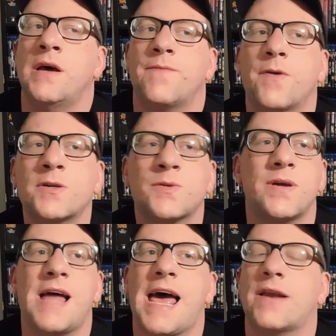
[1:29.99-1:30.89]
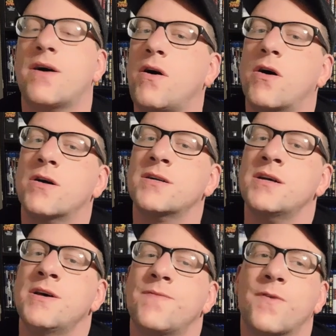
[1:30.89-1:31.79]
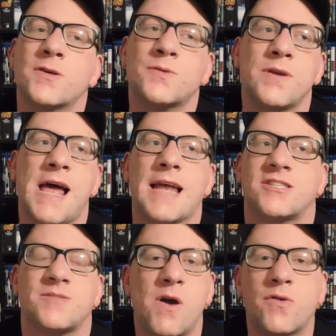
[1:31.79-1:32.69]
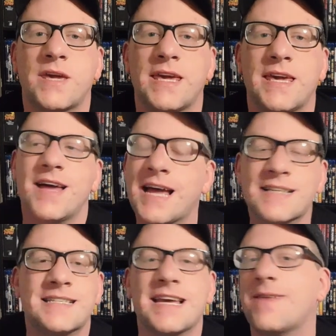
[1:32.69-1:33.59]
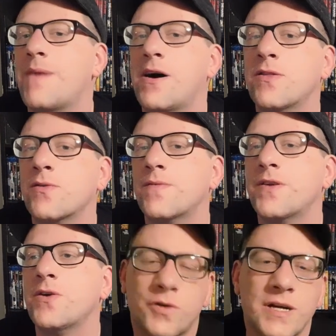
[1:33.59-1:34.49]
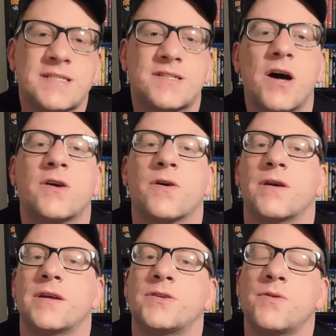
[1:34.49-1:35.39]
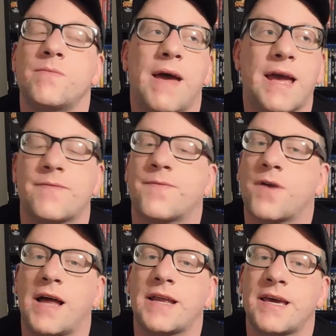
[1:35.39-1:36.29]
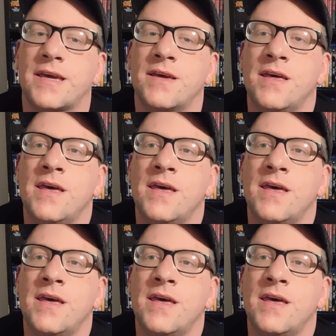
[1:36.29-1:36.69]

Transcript: first one had heart first one had Smokey like i said in my other review chris tucker is who made friday